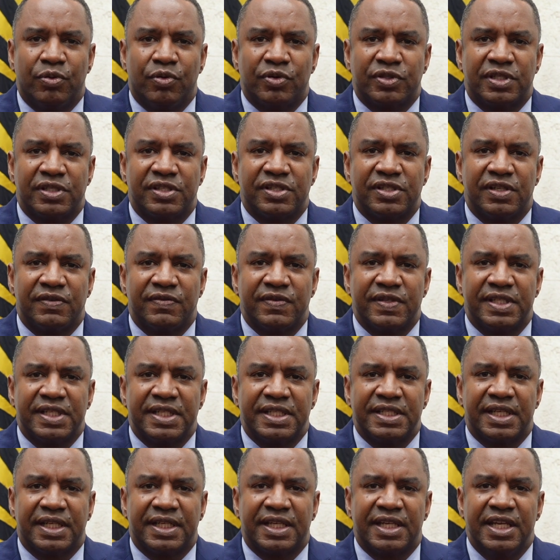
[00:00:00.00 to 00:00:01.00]
postal
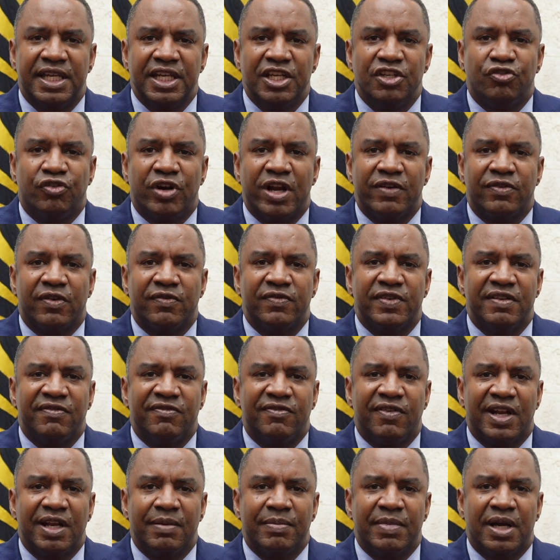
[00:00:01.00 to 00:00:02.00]
services a key driver of
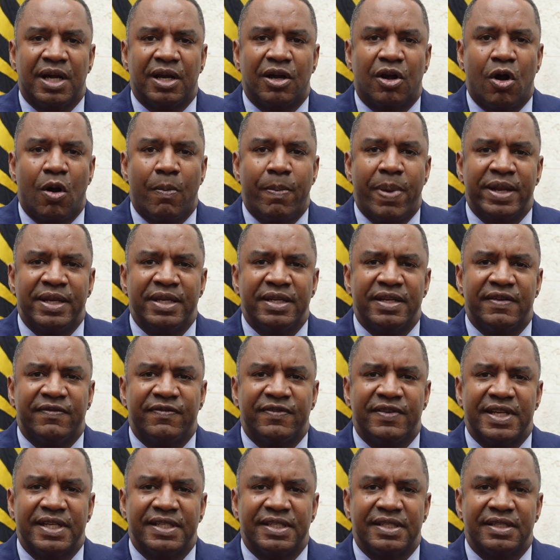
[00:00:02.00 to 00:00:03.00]
development and
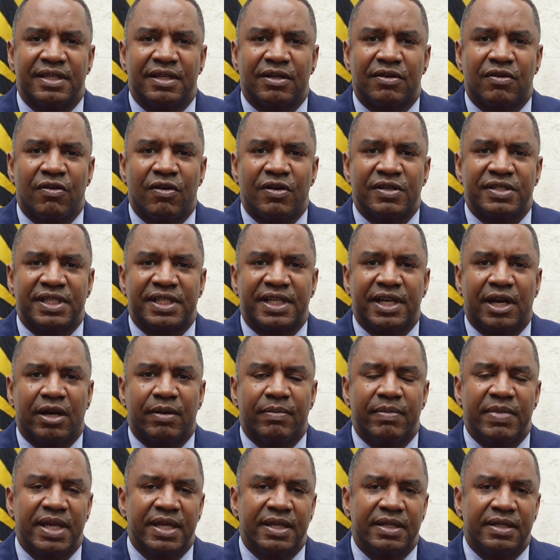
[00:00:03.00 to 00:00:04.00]
competitiveness across the
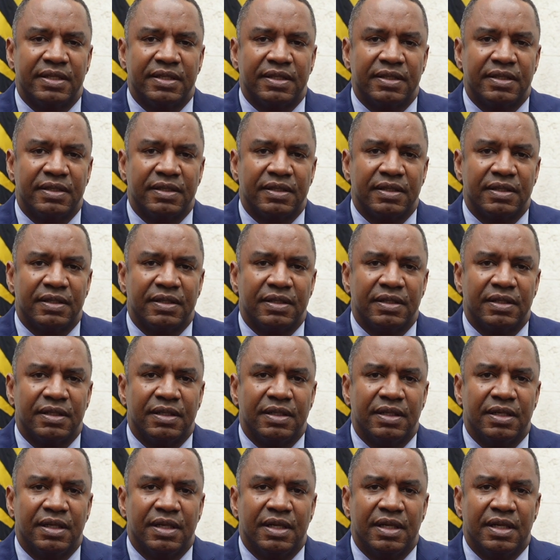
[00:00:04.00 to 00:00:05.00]
Caribbean.
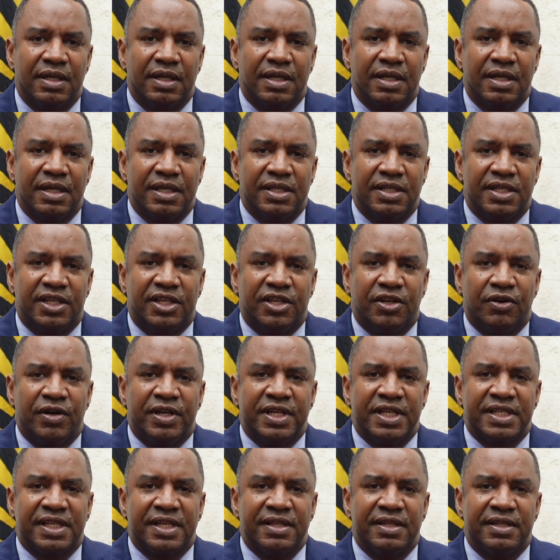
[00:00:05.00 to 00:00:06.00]

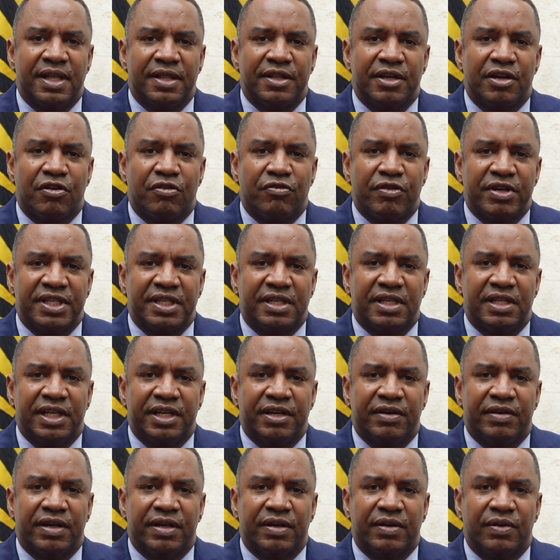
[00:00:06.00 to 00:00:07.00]
Security is another critical
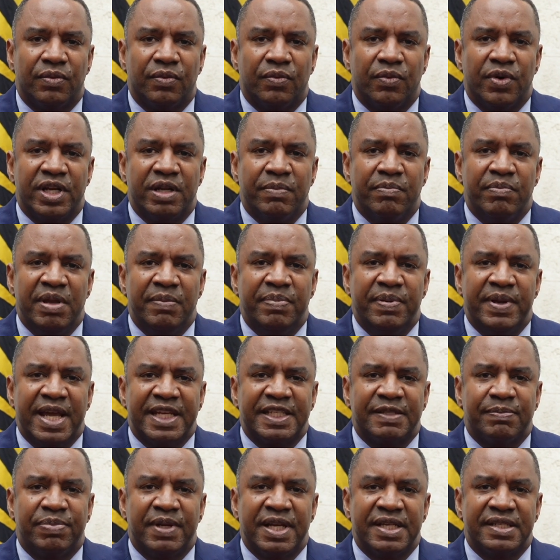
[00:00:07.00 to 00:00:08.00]
area where the
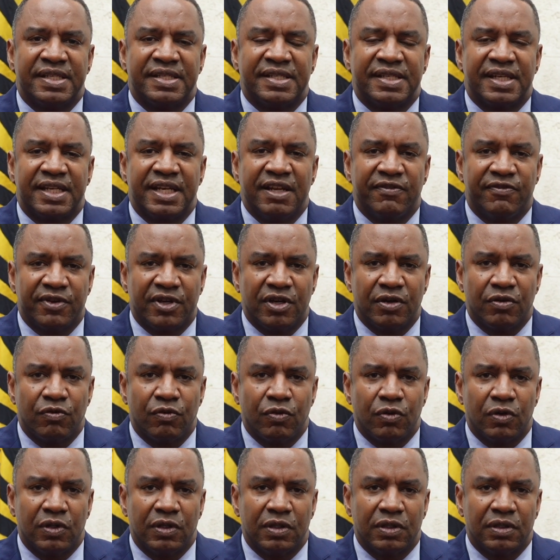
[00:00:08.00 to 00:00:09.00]
BPS plays a significant
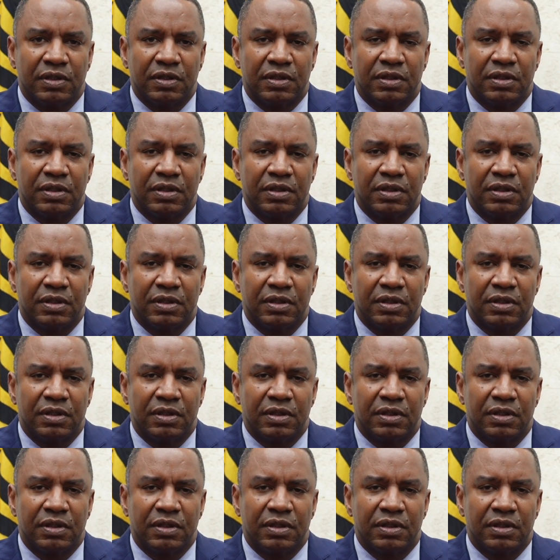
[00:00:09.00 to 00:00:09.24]
role.